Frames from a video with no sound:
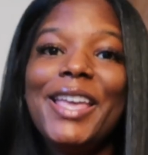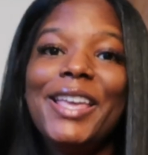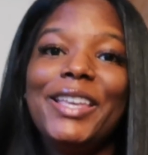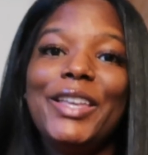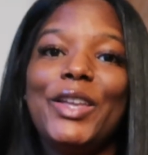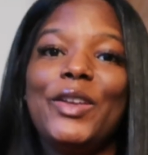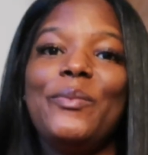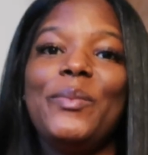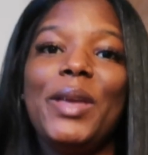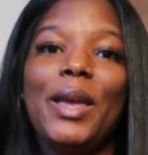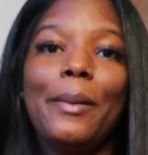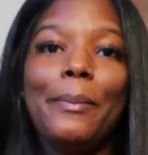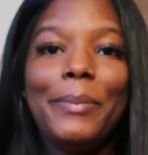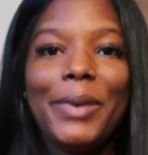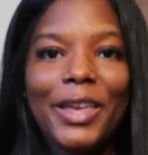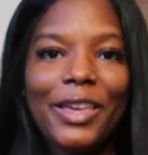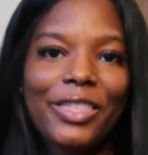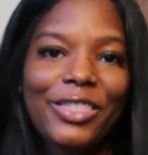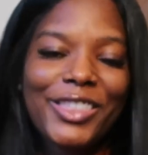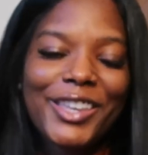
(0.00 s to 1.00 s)
Give me a
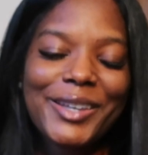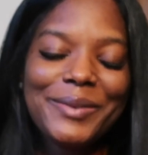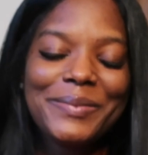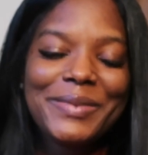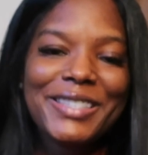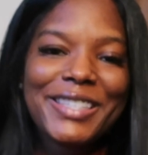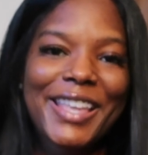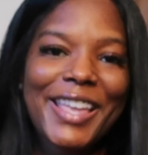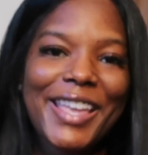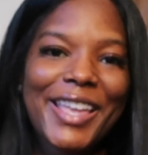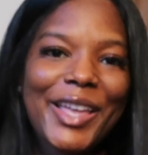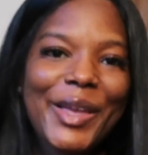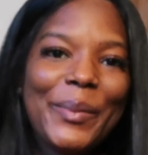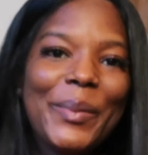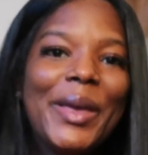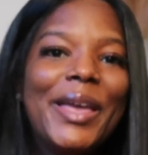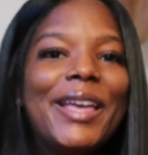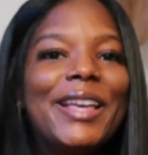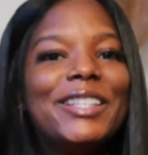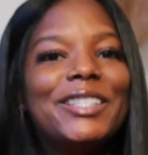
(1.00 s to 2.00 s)
big thumbs
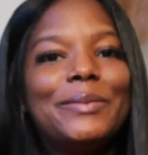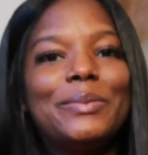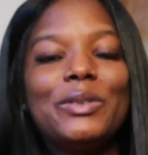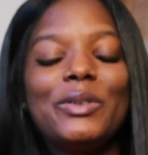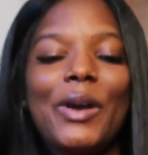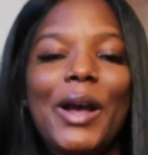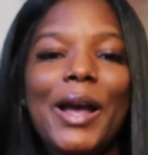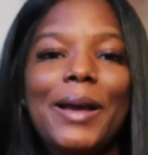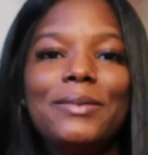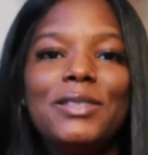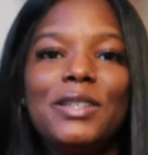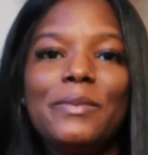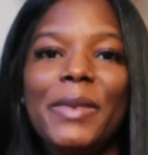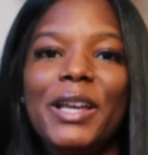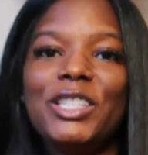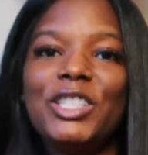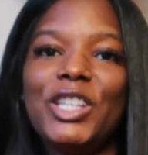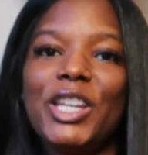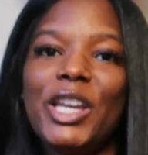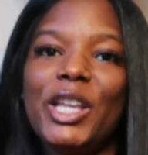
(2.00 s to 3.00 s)
up, subscribe to my
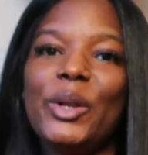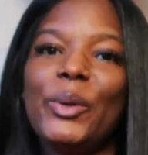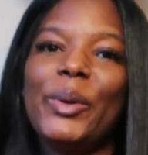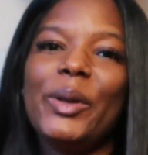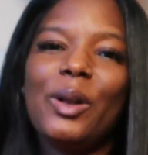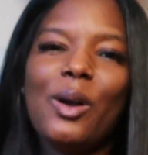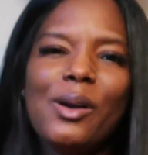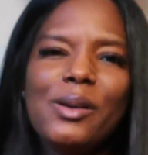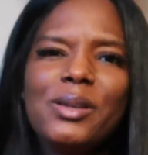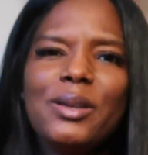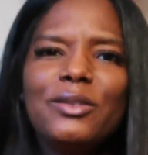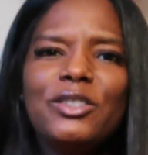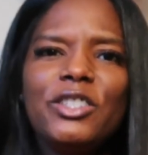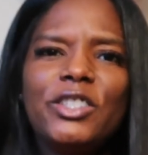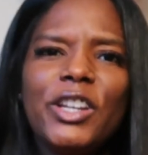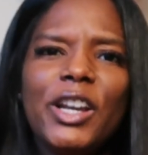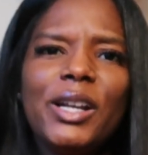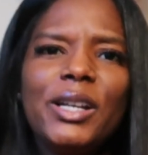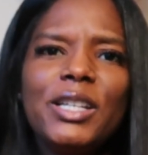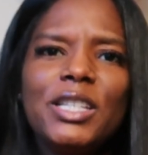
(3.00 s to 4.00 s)
channel, and also
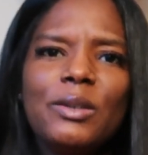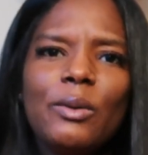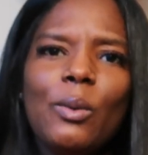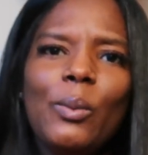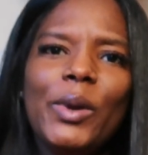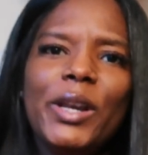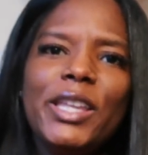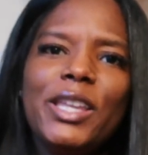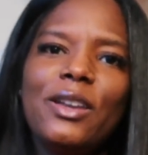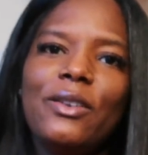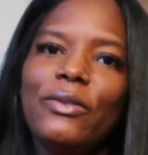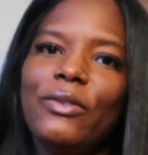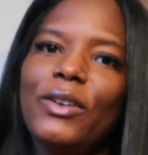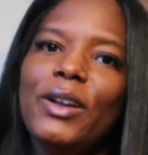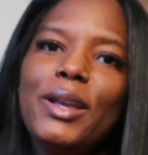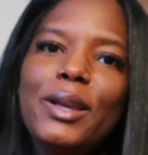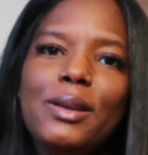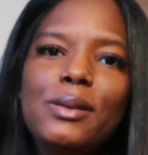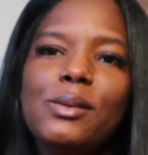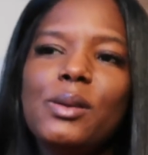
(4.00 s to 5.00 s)
share this with one of your
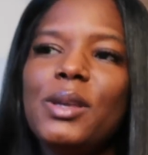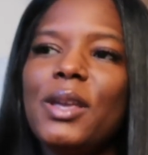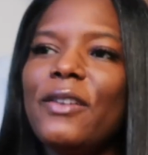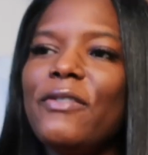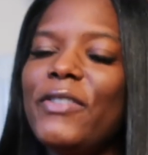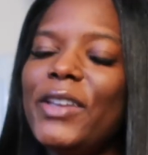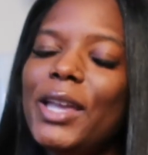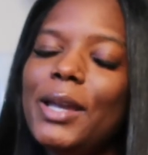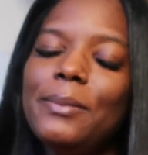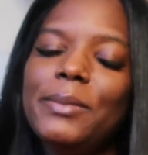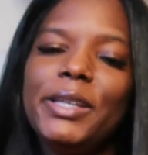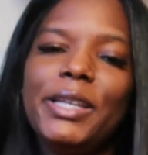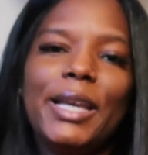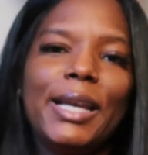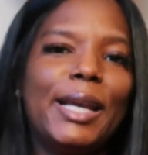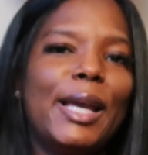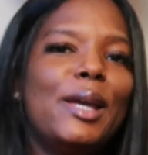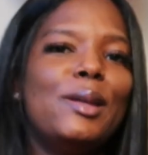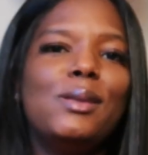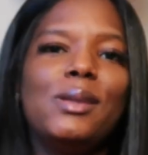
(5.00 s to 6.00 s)
friends or your family, your
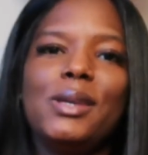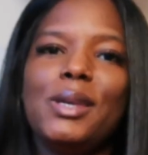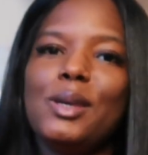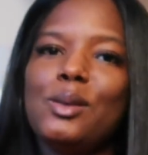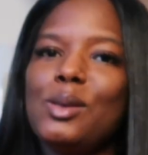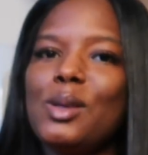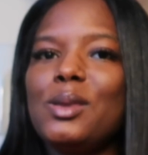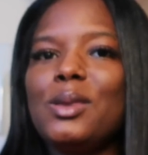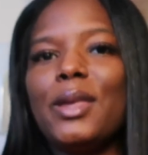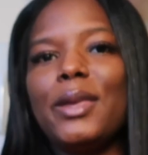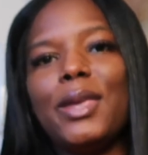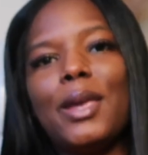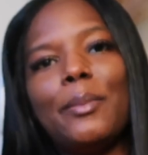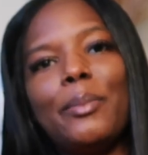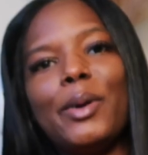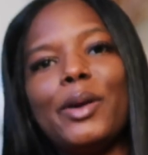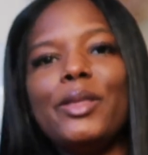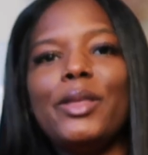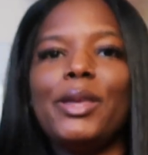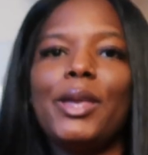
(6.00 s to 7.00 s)
cousin, your sister, your
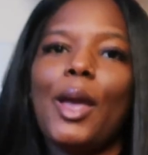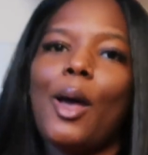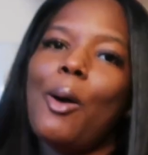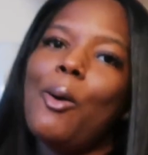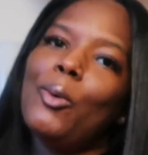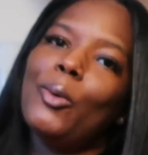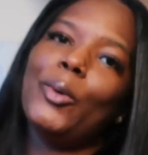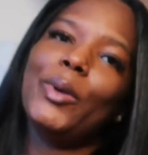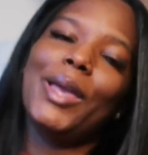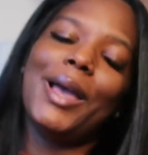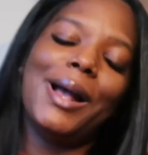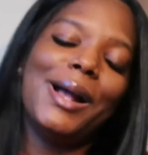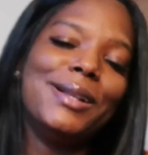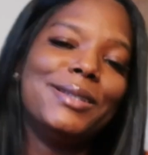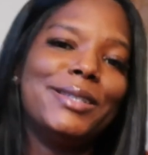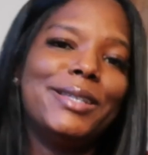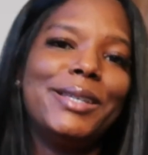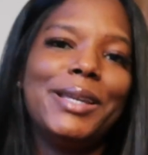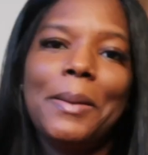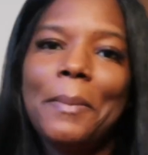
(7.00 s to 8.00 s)
brother, your uncle, your
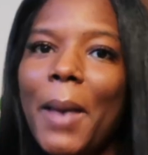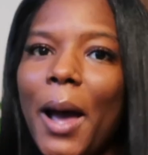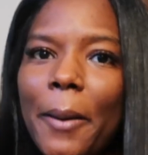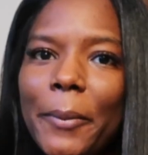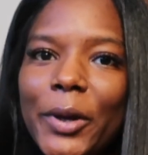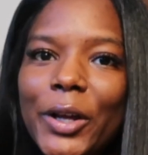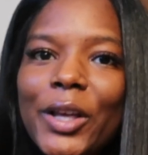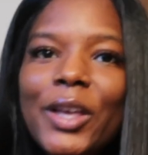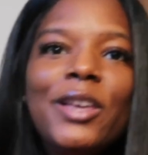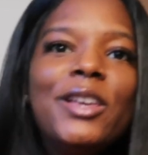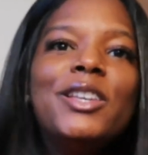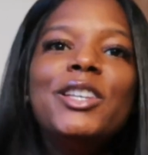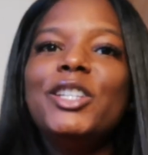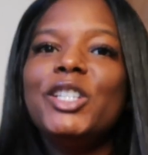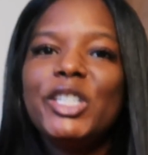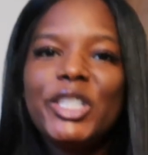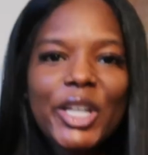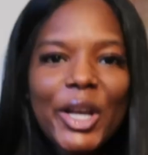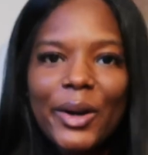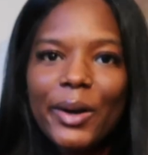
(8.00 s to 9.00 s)
auntie, your mama.
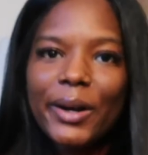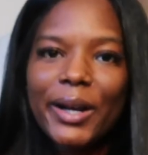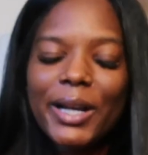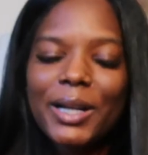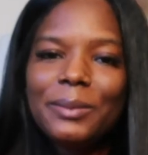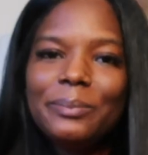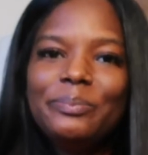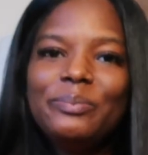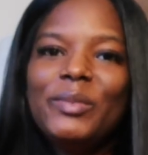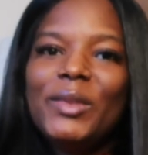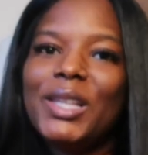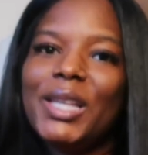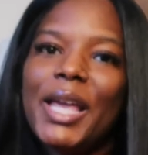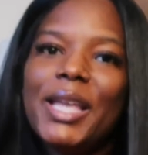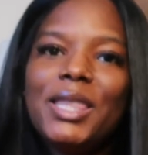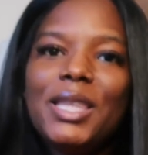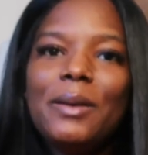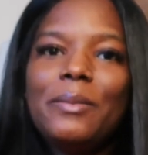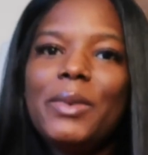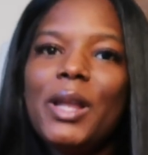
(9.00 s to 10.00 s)
Share it.
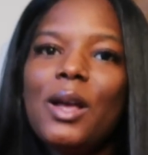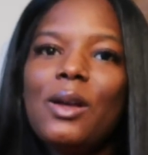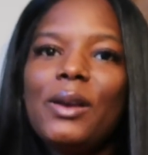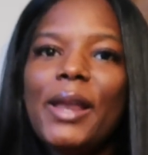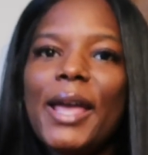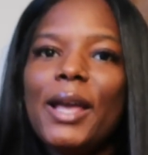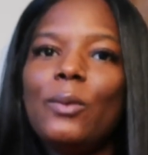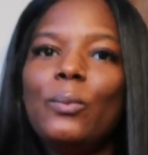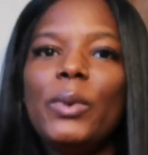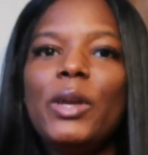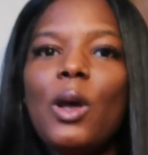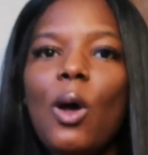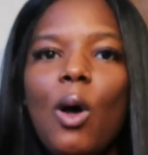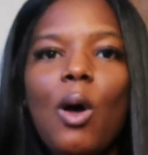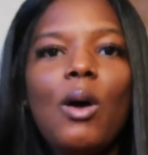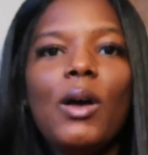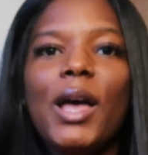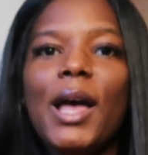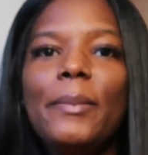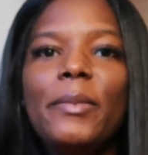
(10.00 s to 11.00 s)
Let them know like we
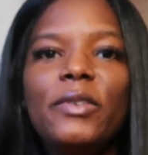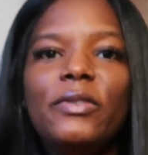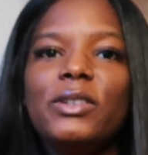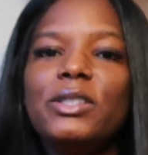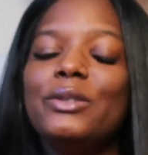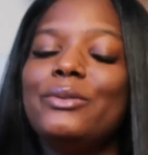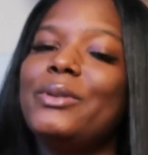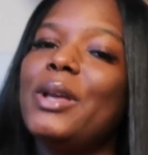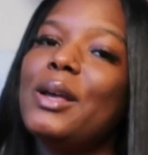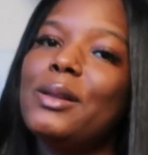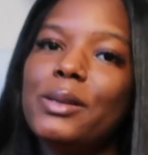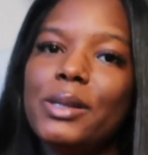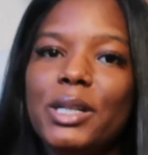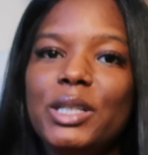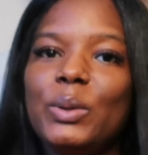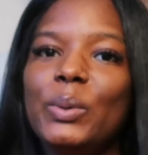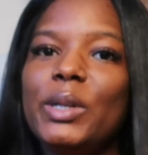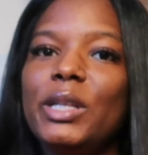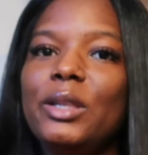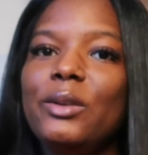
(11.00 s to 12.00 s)
all coming for
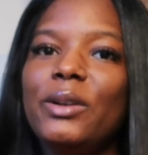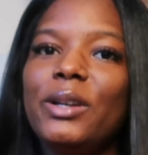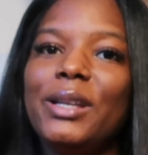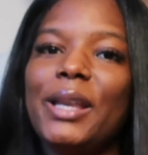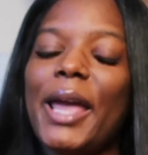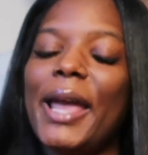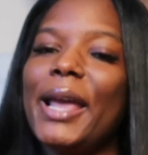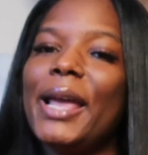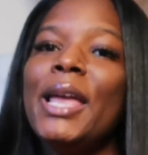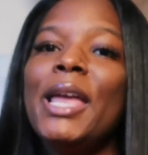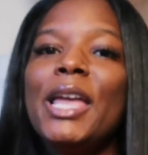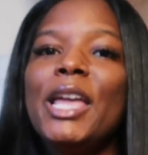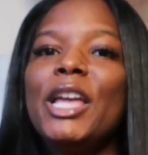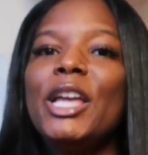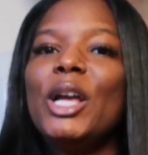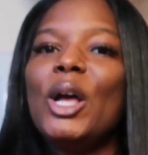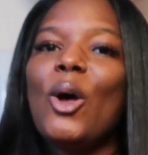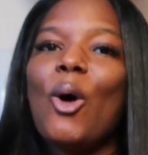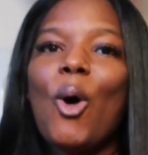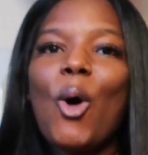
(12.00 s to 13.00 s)
2023, like
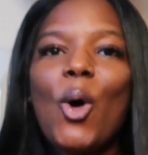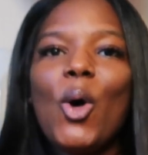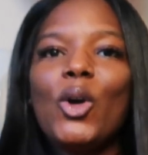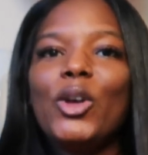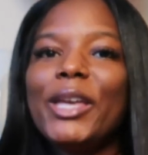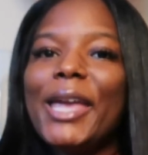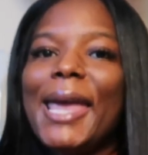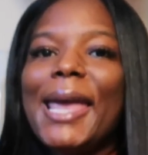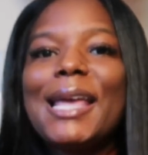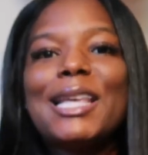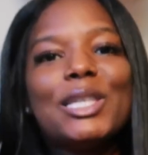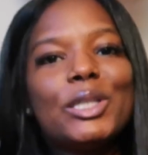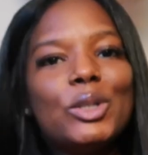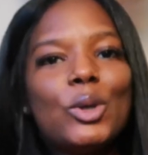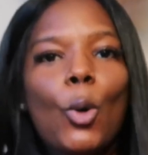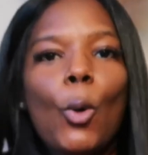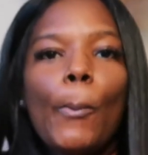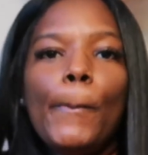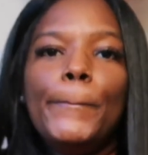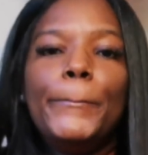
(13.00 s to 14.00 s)
all gas,
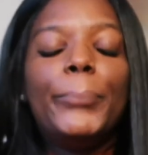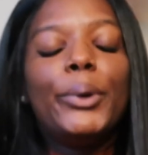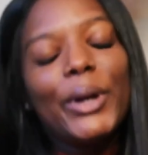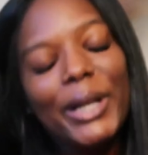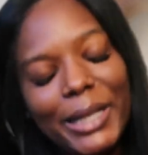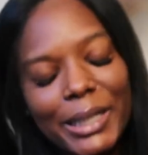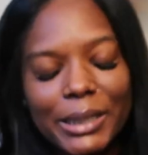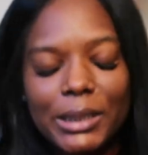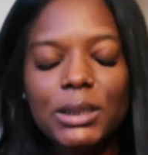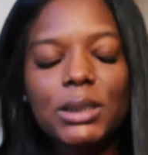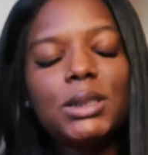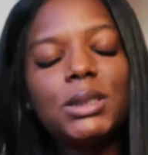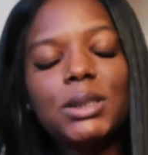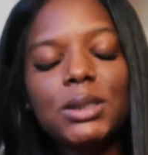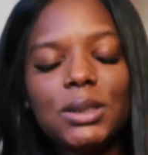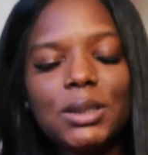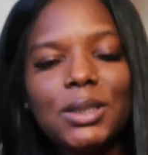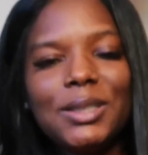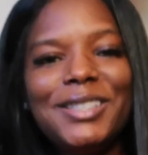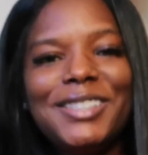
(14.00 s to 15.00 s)
no brakes.